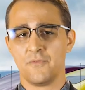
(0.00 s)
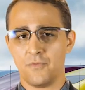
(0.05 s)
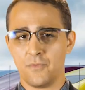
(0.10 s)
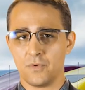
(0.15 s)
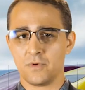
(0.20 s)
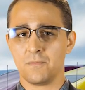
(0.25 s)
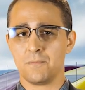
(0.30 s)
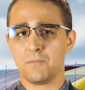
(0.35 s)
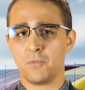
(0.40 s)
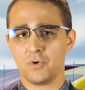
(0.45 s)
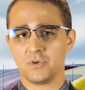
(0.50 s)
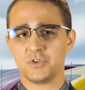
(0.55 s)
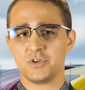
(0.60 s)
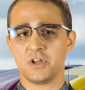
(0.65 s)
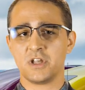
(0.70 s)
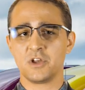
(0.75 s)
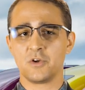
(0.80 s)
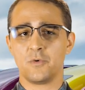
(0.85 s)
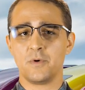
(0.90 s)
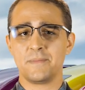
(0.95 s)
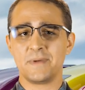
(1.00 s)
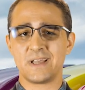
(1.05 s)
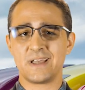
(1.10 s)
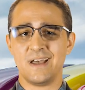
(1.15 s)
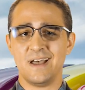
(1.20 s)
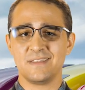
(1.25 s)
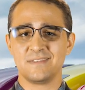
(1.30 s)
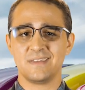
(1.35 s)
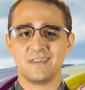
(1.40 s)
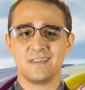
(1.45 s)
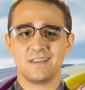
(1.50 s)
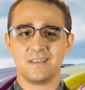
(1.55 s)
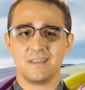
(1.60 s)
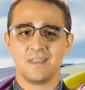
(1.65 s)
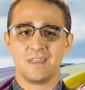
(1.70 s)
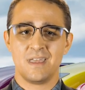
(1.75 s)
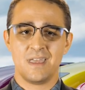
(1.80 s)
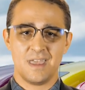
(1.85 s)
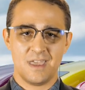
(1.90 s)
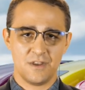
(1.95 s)
For more truck equipment content,
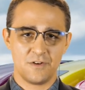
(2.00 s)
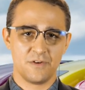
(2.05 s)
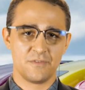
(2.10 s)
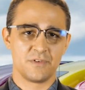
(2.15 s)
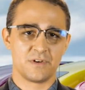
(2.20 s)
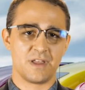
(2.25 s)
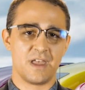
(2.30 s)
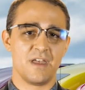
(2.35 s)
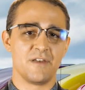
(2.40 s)
head over to